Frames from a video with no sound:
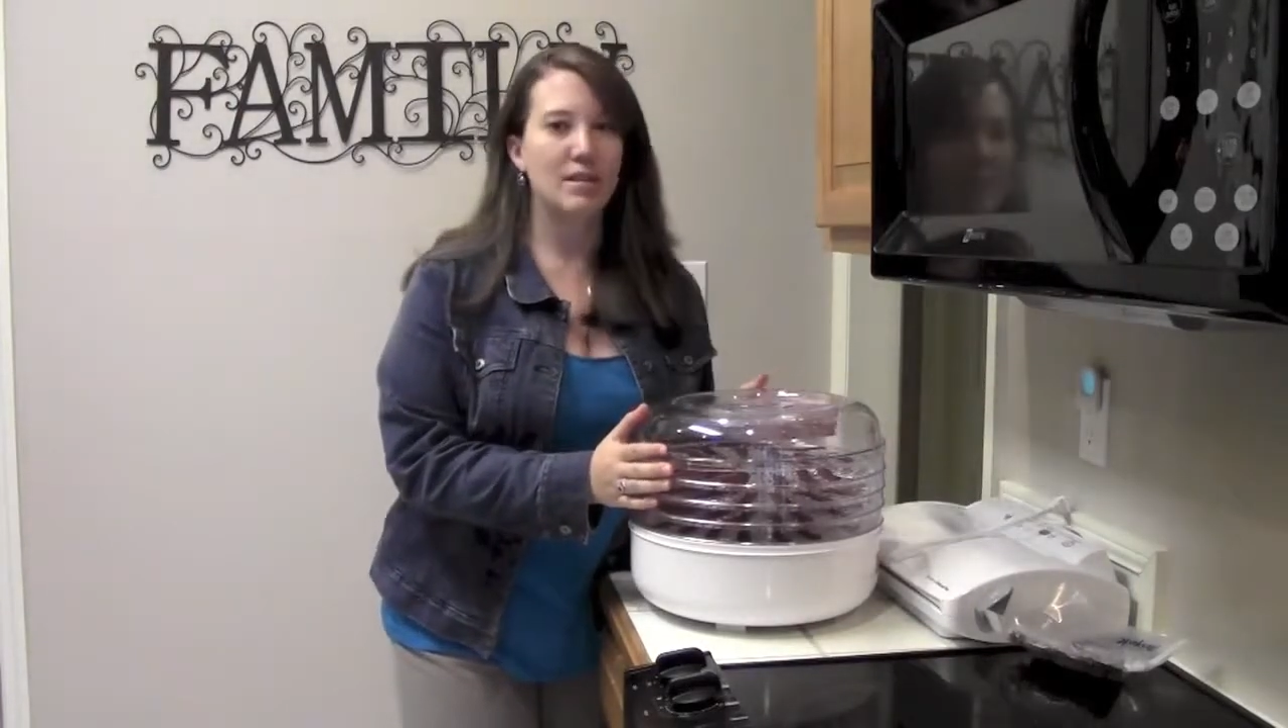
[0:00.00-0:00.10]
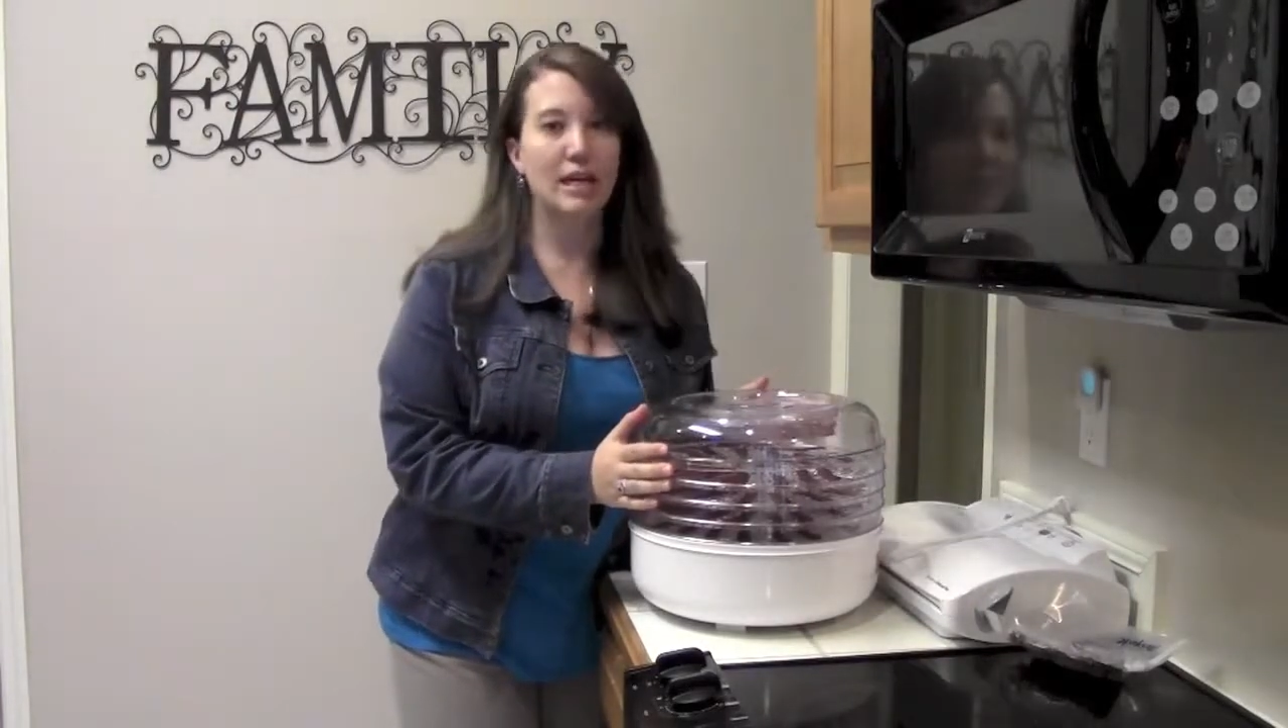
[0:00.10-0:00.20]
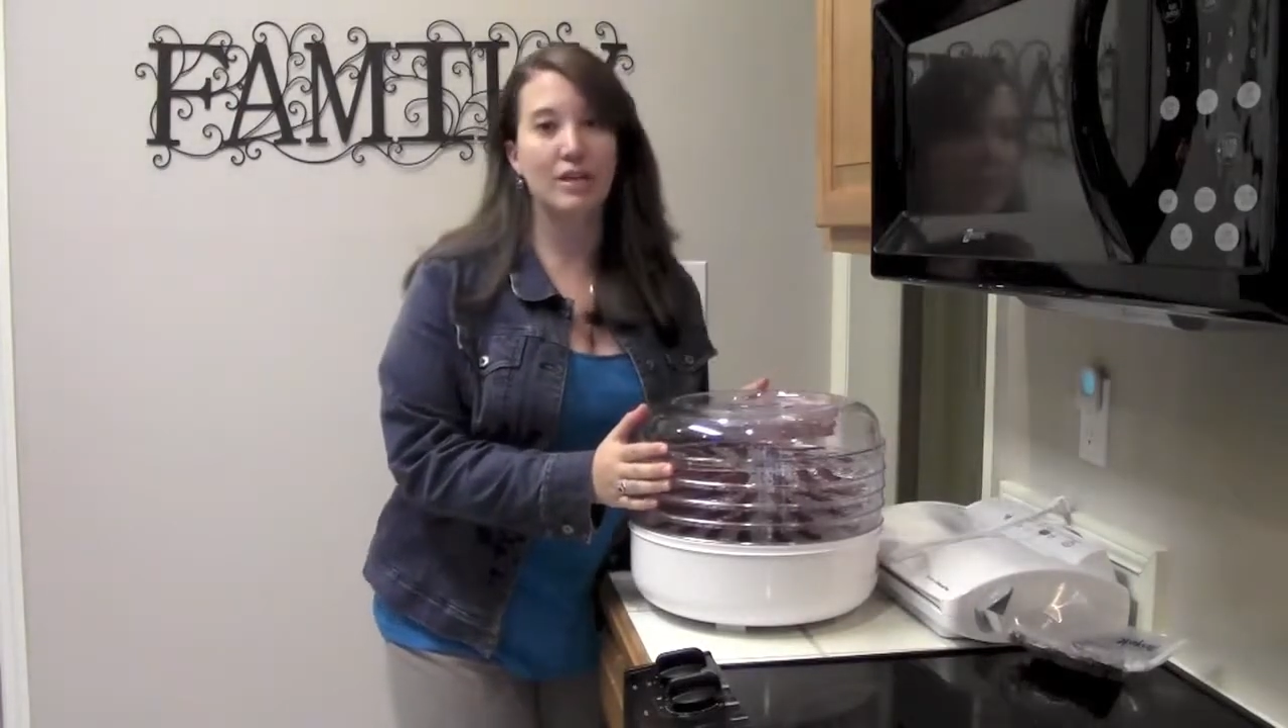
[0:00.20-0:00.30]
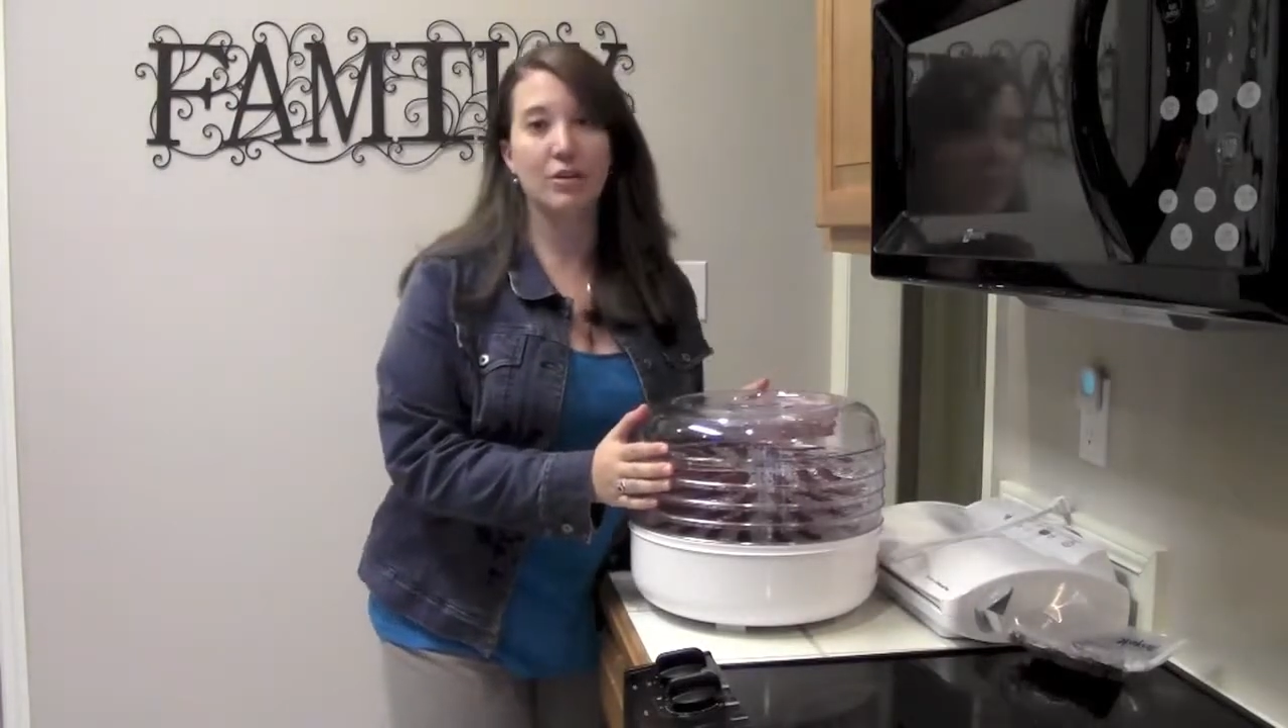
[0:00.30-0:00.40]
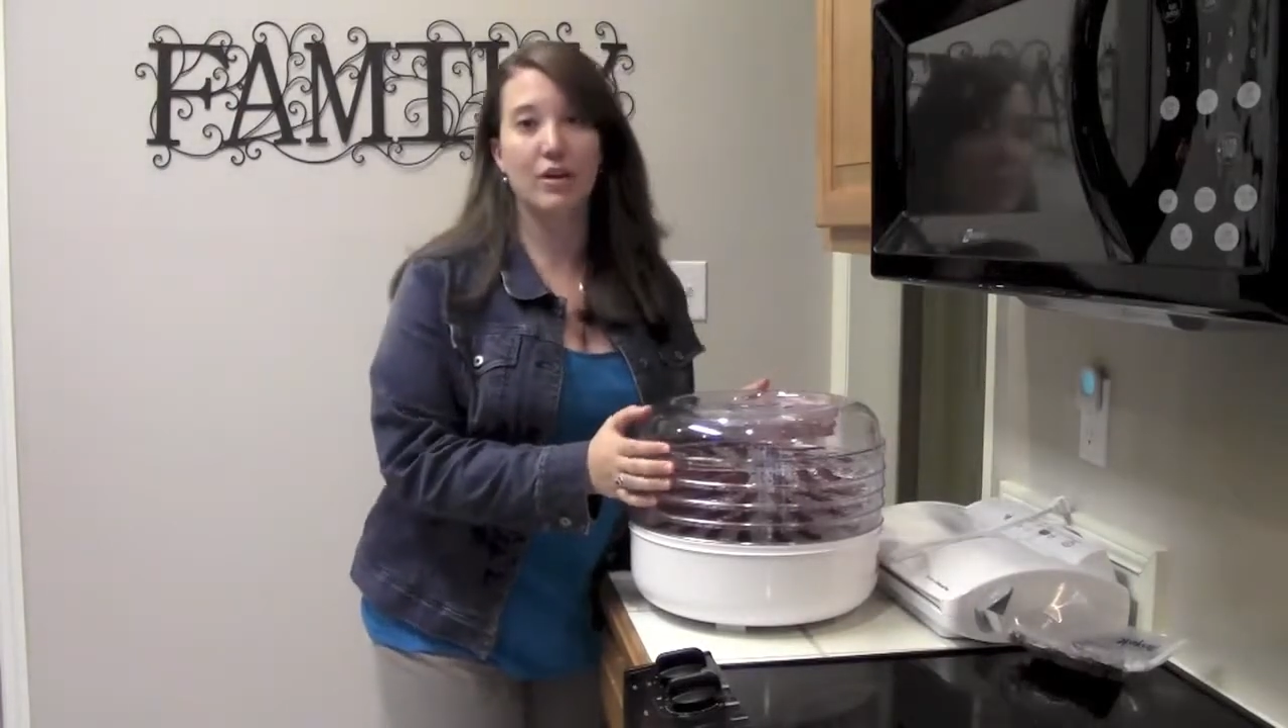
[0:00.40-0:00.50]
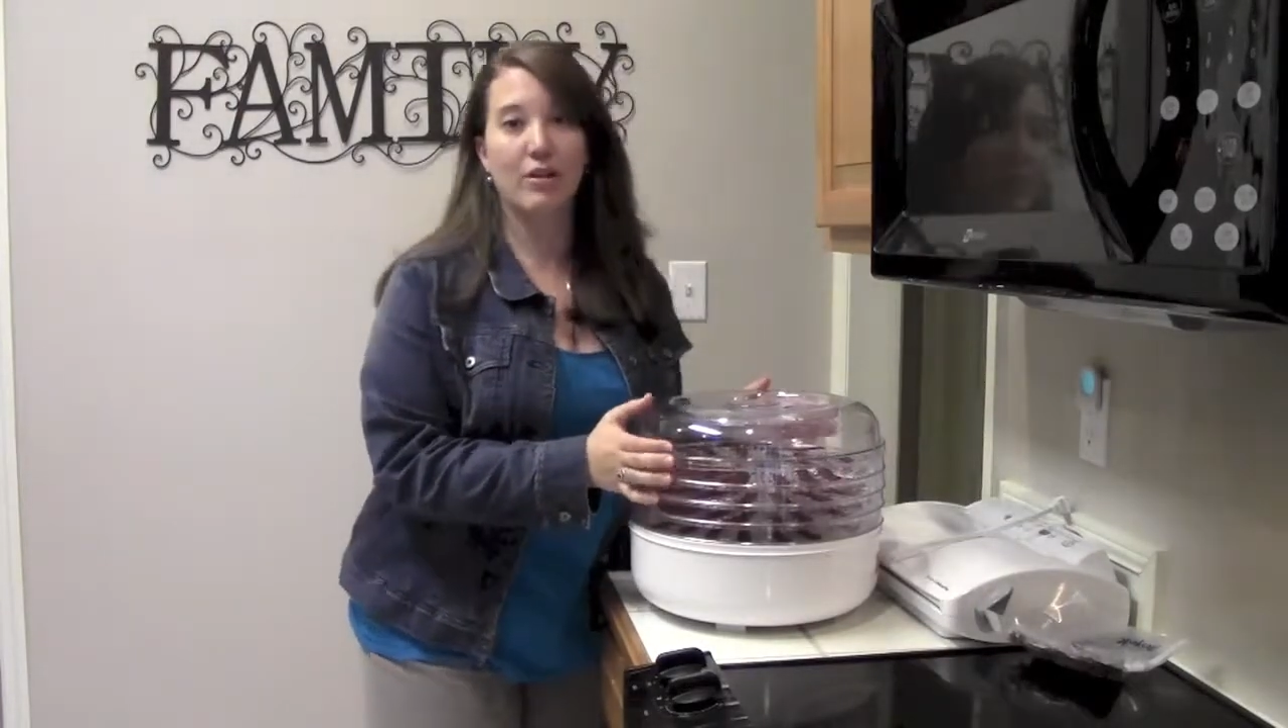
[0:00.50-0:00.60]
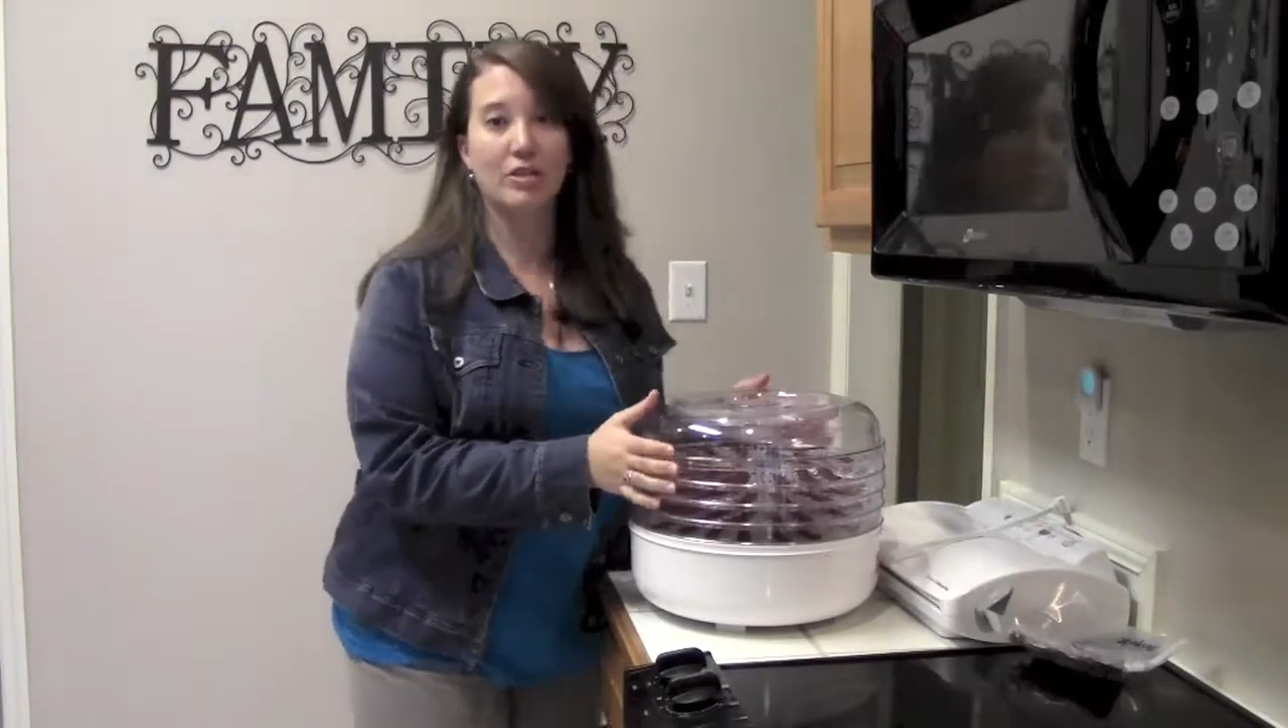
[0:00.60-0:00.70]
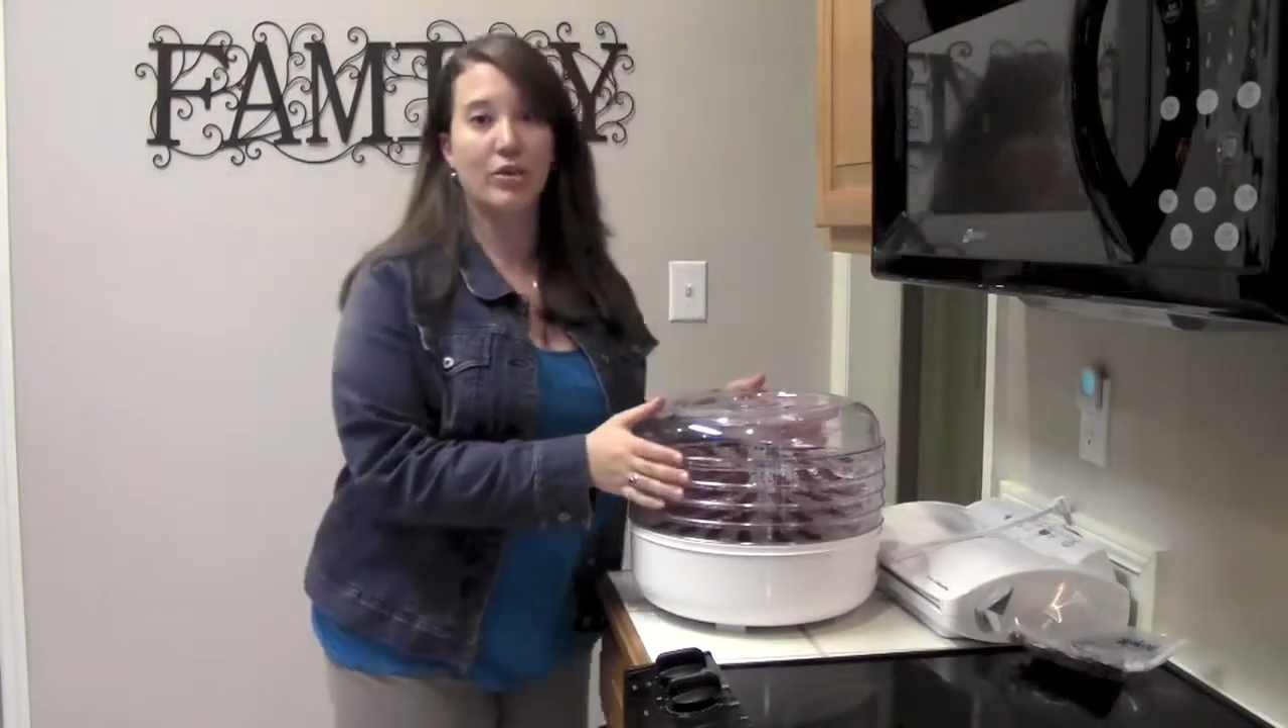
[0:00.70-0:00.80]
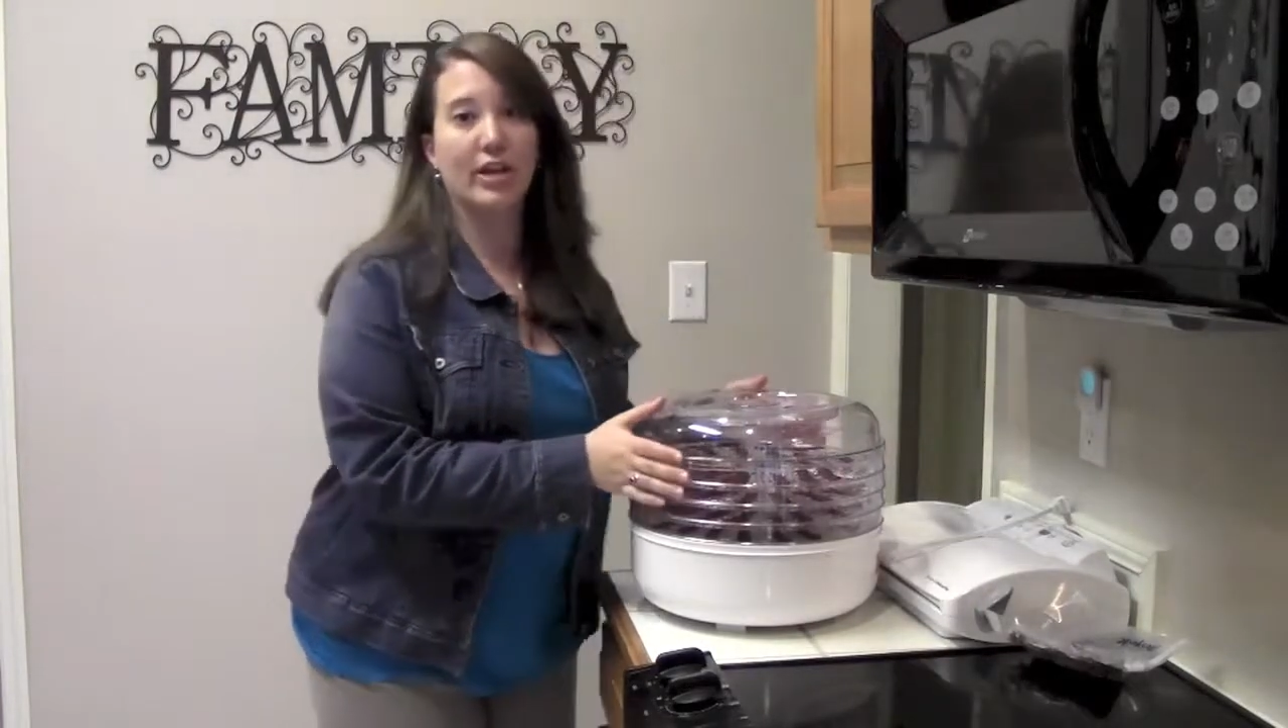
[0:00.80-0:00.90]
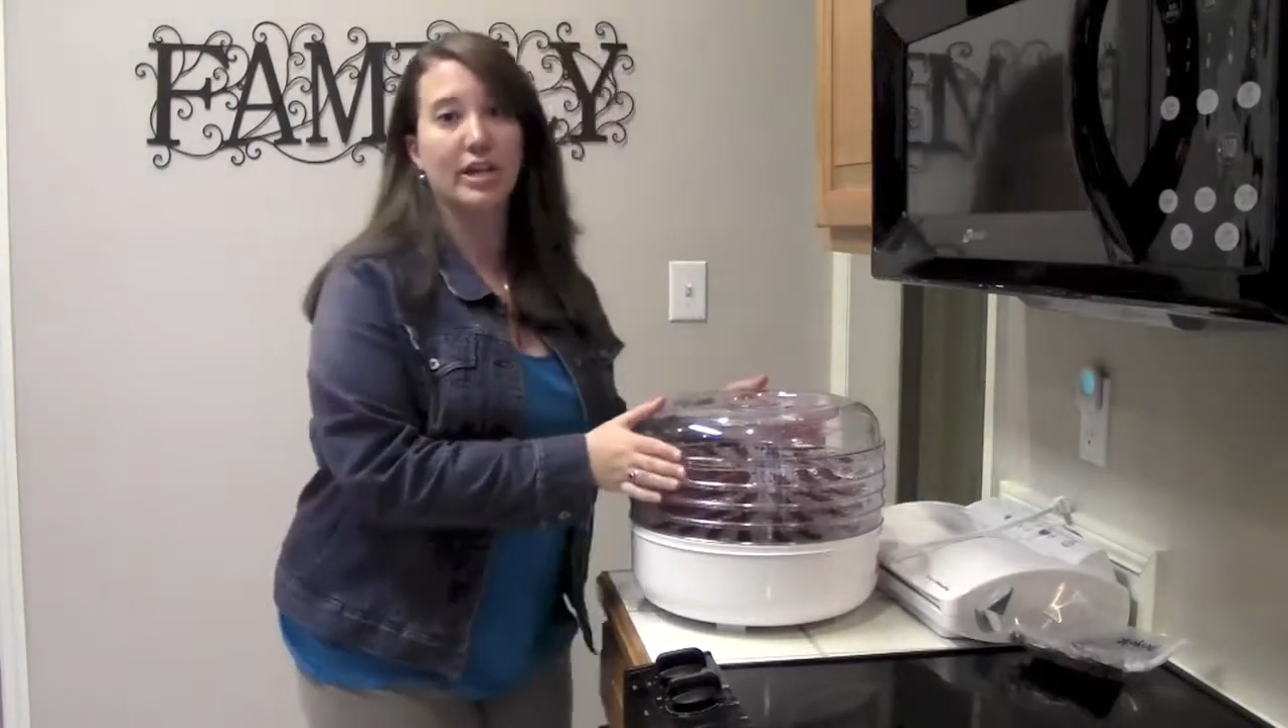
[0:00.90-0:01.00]
take a look at our
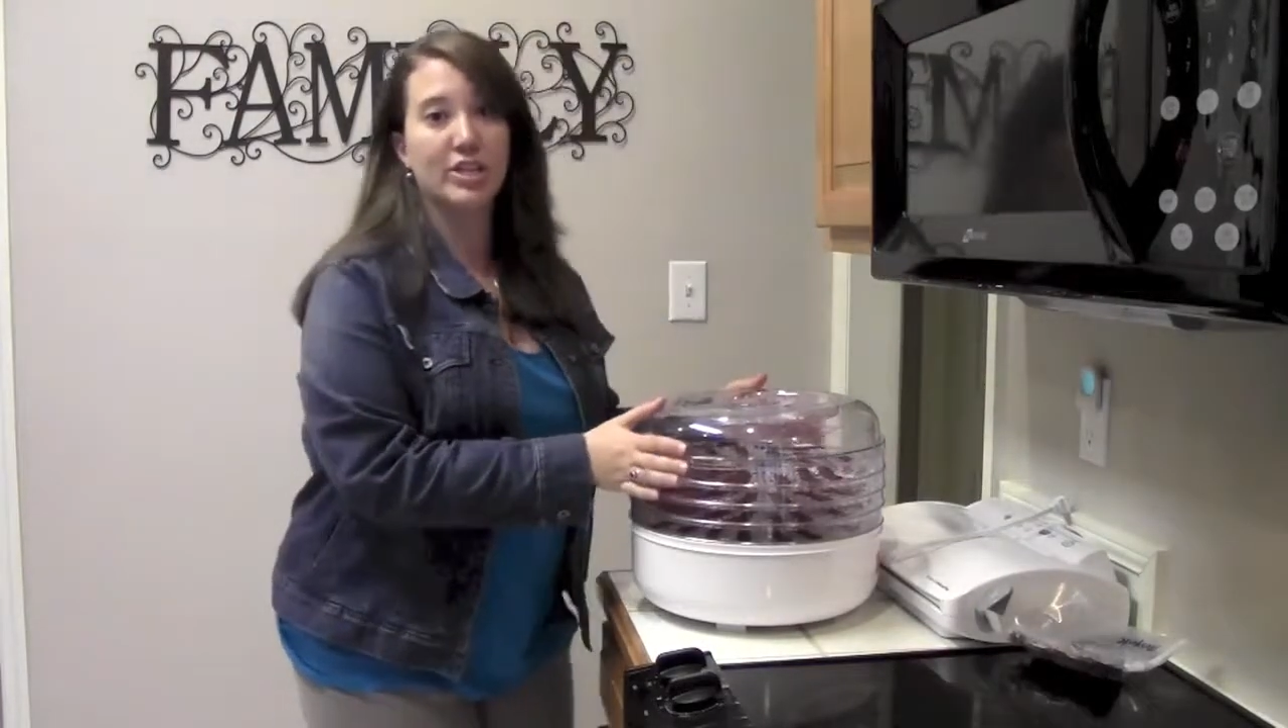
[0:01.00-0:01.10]
jerky.